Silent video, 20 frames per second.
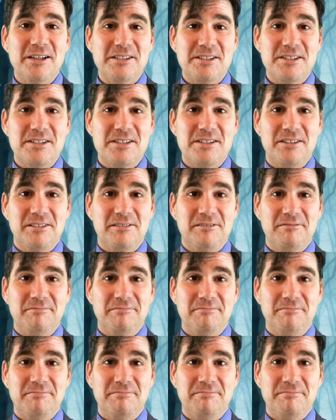us.
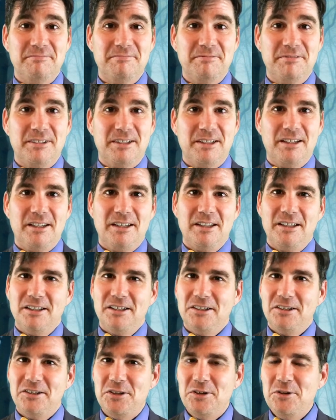
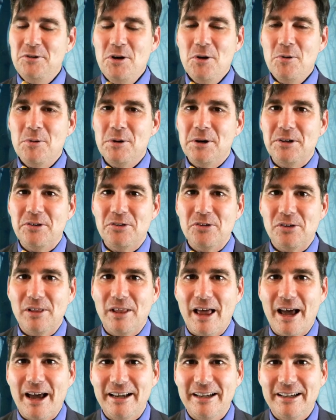Do you know what it's
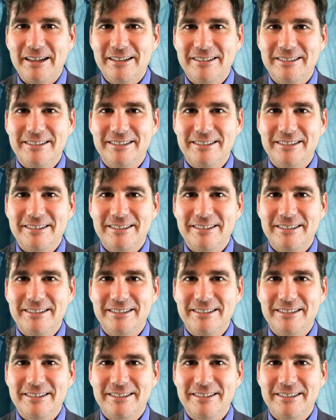like?